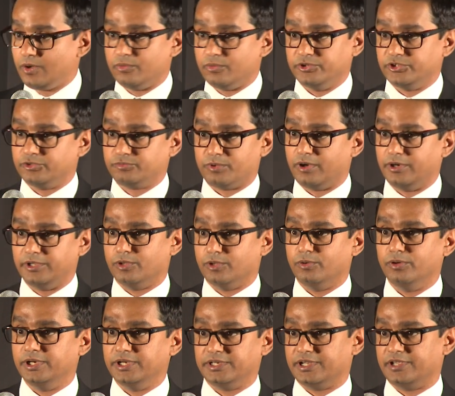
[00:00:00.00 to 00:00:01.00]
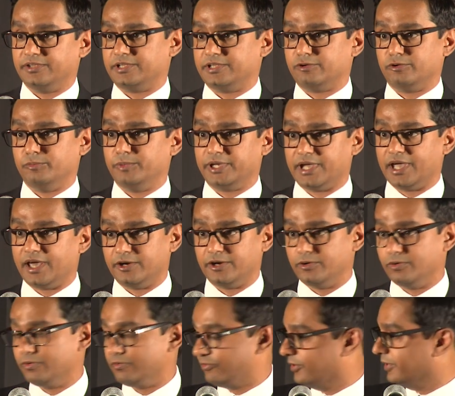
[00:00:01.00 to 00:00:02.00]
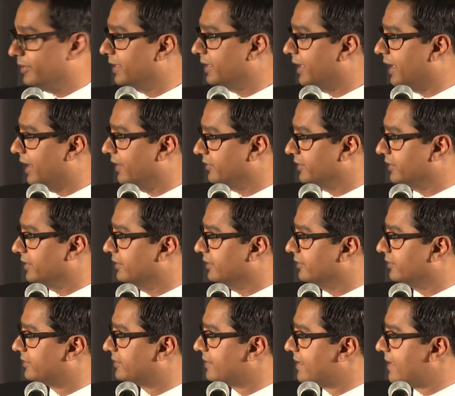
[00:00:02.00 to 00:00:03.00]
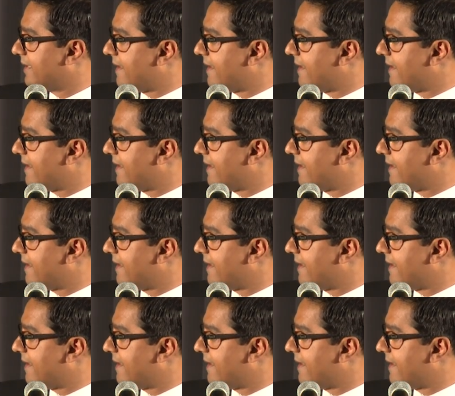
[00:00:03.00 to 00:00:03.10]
which is probably the only test that will be carried over as it is,